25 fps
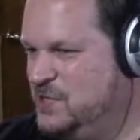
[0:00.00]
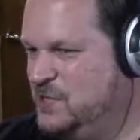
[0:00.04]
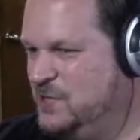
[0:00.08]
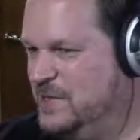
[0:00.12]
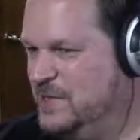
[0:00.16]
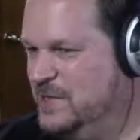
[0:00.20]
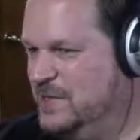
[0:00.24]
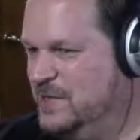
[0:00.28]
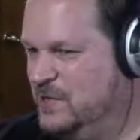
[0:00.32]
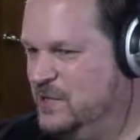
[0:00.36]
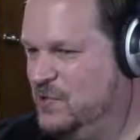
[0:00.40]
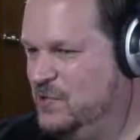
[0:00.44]
you
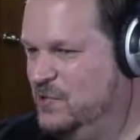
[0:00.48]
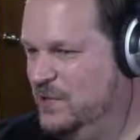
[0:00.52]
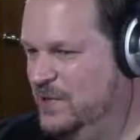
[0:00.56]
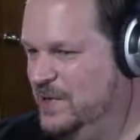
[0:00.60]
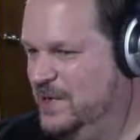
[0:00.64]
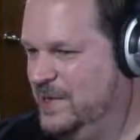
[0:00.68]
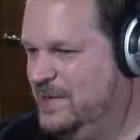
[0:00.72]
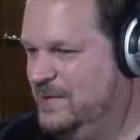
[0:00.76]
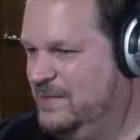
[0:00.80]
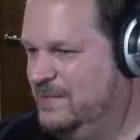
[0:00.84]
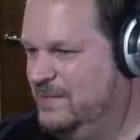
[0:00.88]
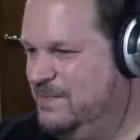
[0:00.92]
get a
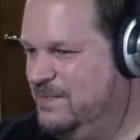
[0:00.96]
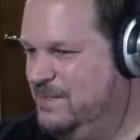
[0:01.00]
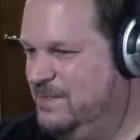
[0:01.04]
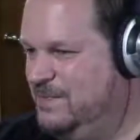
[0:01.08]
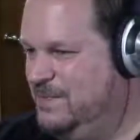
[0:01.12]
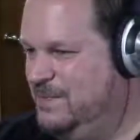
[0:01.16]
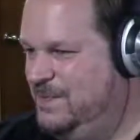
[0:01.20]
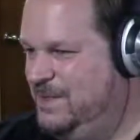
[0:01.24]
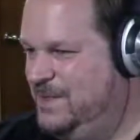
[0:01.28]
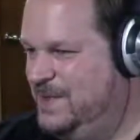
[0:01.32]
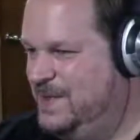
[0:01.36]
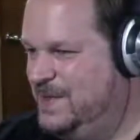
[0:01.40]
coin.
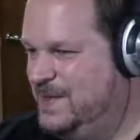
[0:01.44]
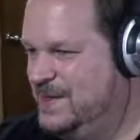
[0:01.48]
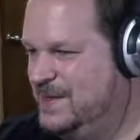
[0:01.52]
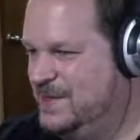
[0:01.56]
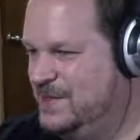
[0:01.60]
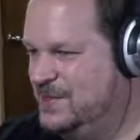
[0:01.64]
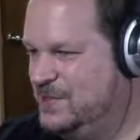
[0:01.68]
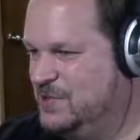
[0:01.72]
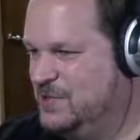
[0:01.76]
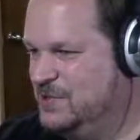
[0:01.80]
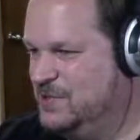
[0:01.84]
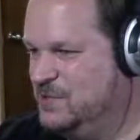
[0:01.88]

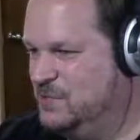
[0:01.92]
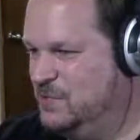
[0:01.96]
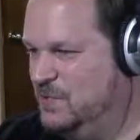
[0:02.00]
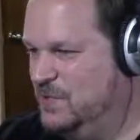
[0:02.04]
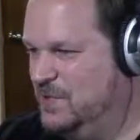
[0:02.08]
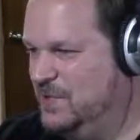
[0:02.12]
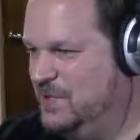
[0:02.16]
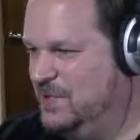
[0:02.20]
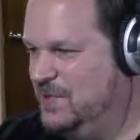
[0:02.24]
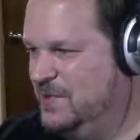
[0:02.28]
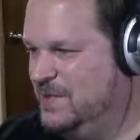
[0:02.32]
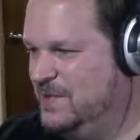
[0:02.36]
That's
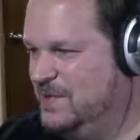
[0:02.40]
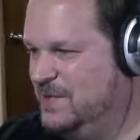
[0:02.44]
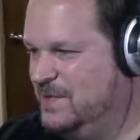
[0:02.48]
worth it.